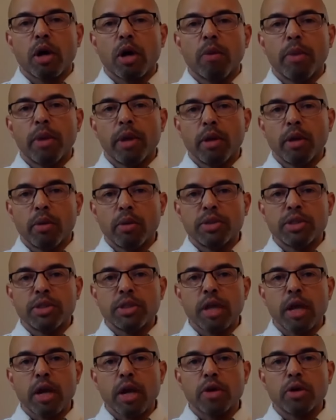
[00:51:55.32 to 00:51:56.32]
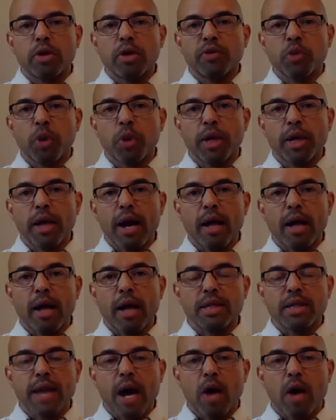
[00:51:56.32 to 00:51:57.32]
a minimum standard of $20
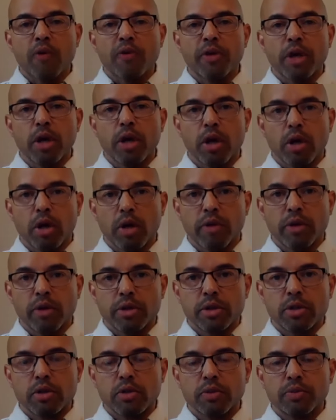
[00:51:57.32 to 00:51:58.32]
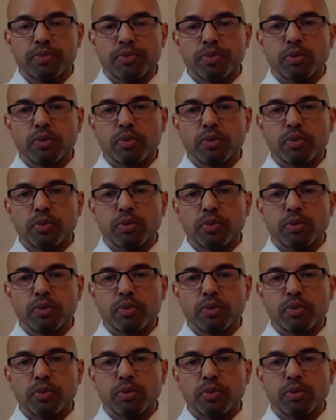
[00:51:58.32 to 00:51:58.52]
an hour for caregivers,